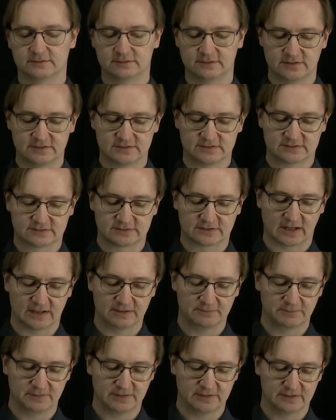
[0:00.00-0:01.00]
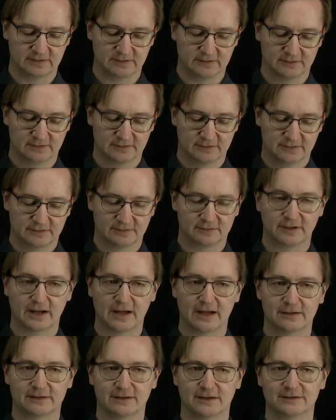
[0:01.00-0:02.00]
this can be
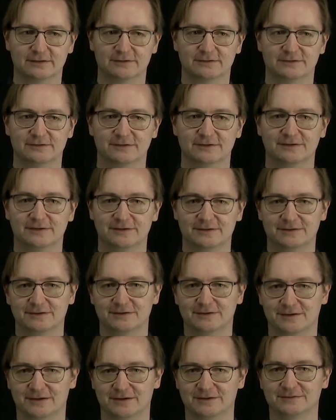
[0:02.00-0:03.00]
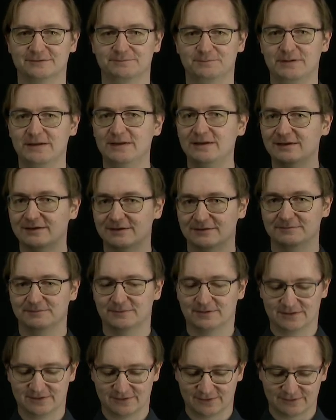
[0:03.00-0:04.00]
red and peak
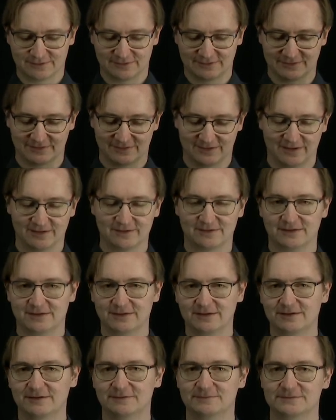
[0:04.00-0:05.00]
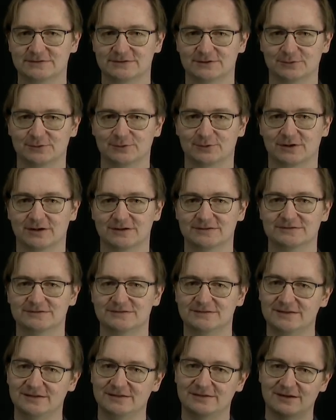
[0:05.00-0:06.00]
in your IDE, so you can
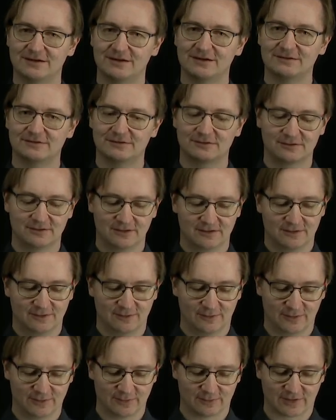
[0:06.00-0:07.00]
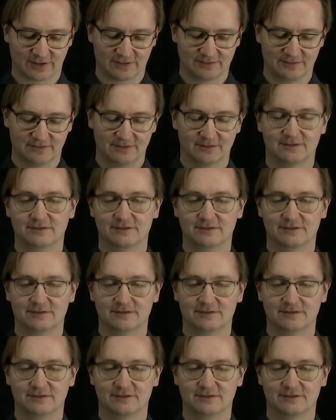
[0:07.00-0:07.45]
see the error, or you can